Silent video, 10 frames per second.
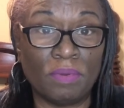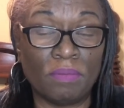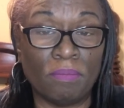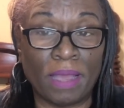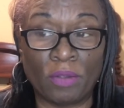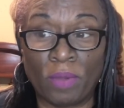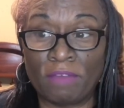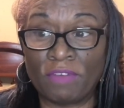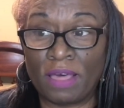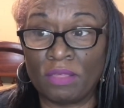My
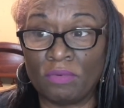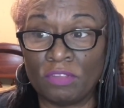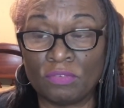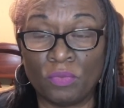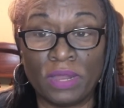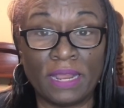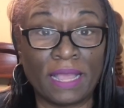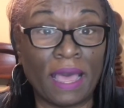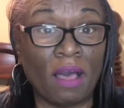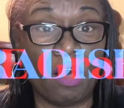grandfather was one that
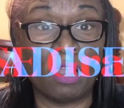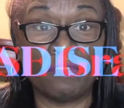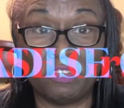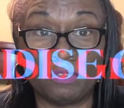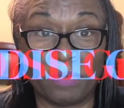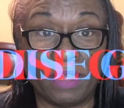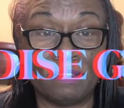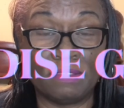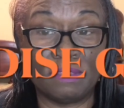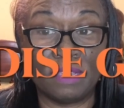got all of his
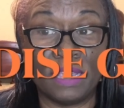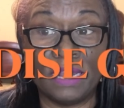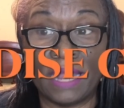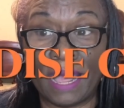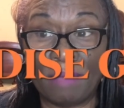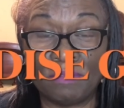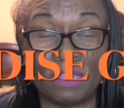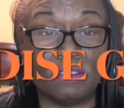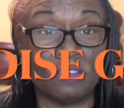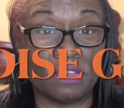rest. He napped,
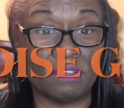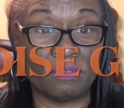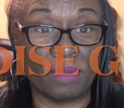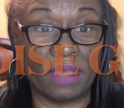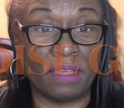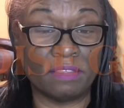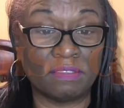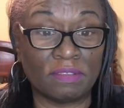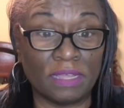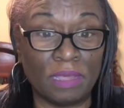he took his, his
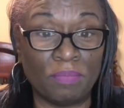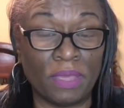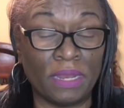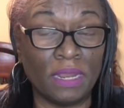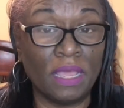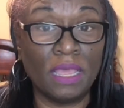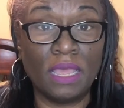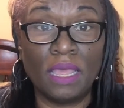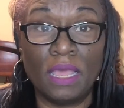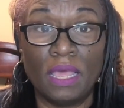sleep, and
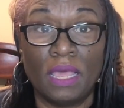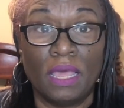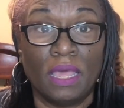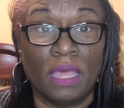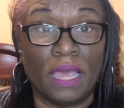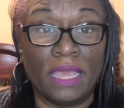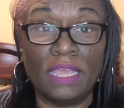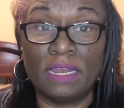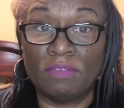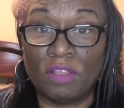and he
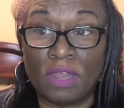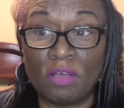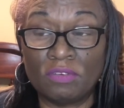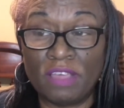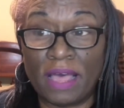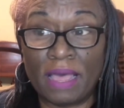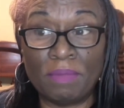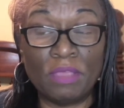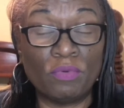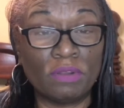lived a long time.
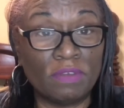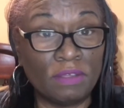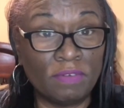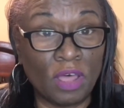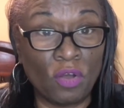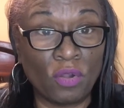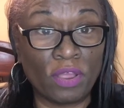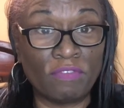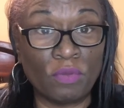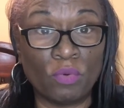He would have lived longer
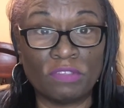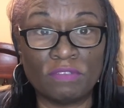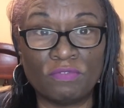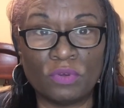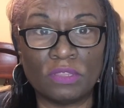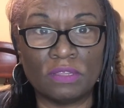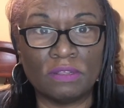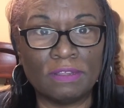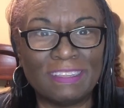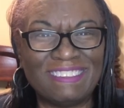if it wasn't for the
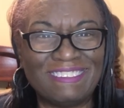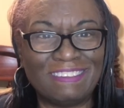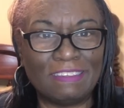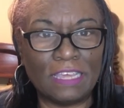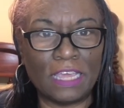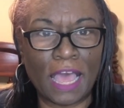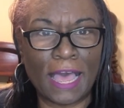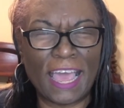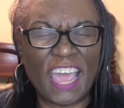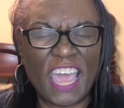C. I
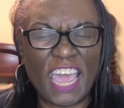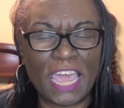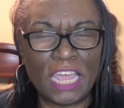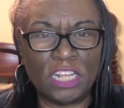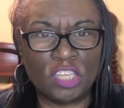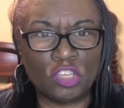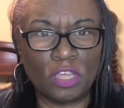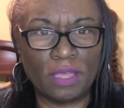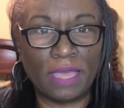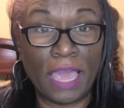hate
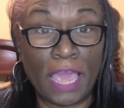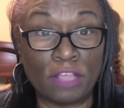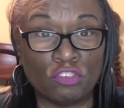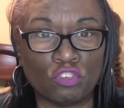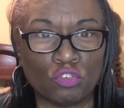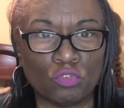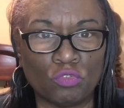cancer.